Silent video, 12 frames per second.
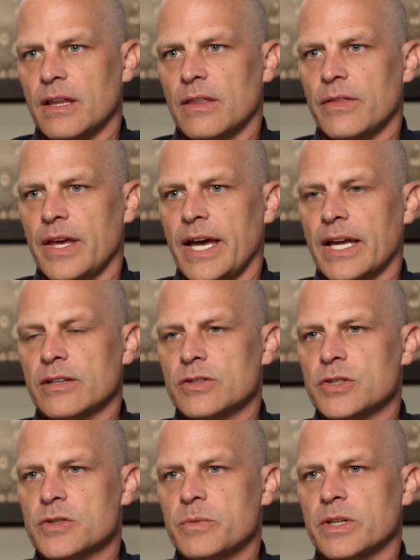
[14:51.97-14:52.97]
That
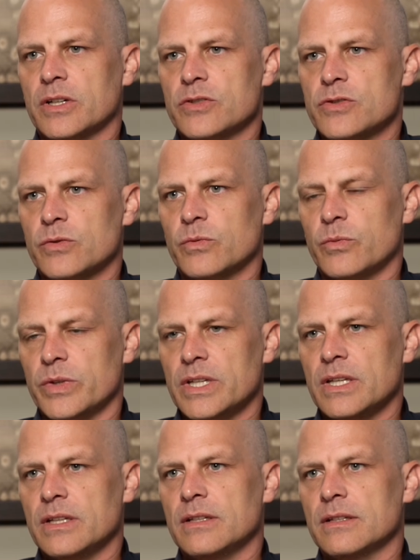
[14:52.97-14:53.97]
just because you
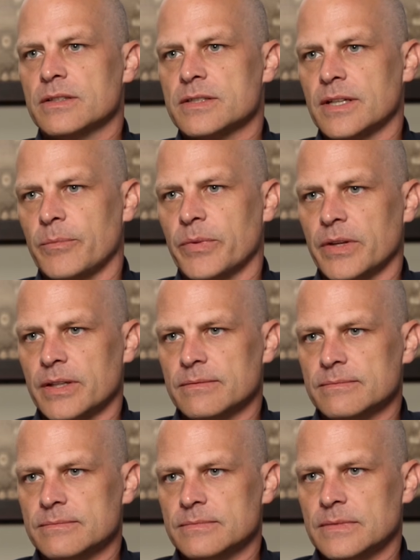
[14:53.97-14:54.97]
read something,
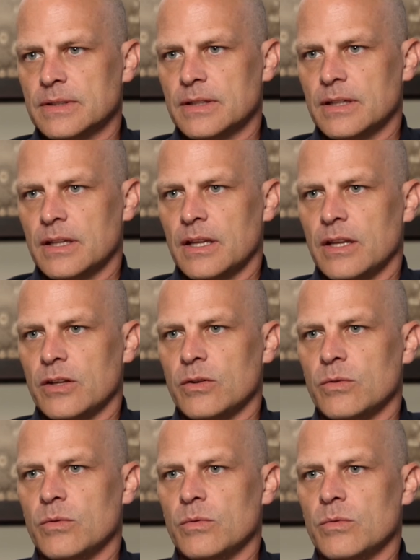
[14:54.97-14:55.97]

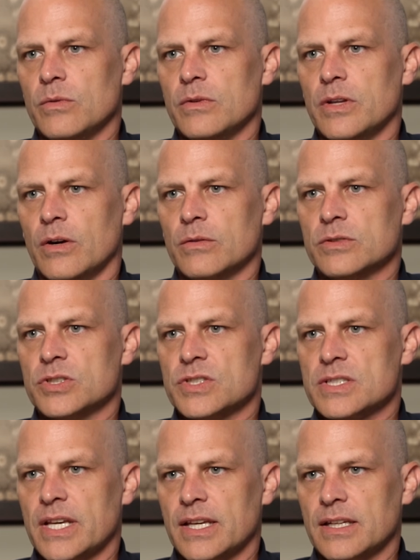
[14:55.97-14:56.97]
You don't
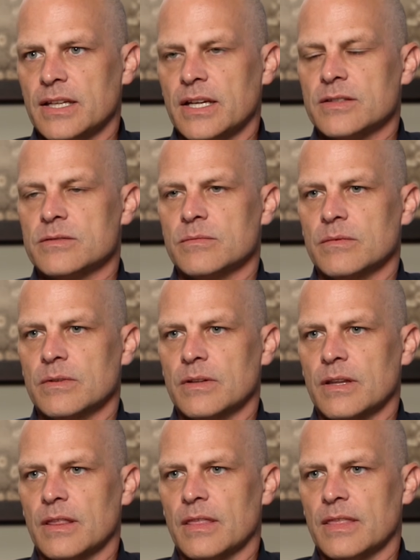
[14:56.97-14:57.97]
just take it as
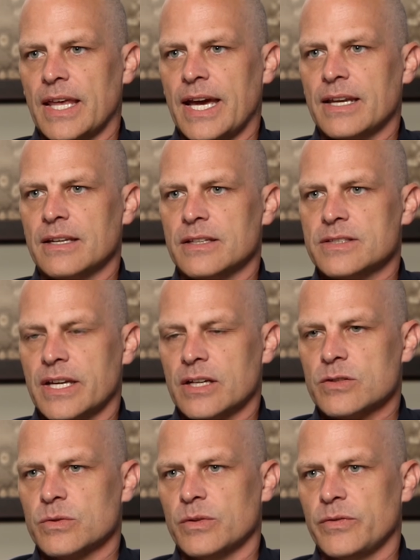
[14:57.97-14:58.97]
that is
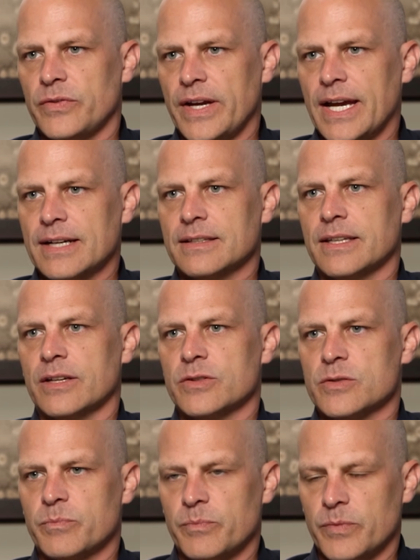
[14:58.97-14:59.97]
actual fact, that
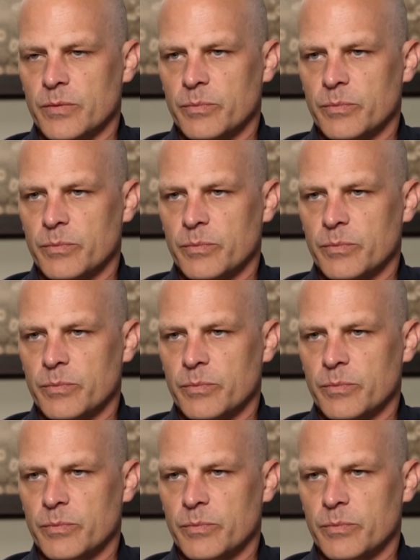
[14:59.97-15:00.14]
is the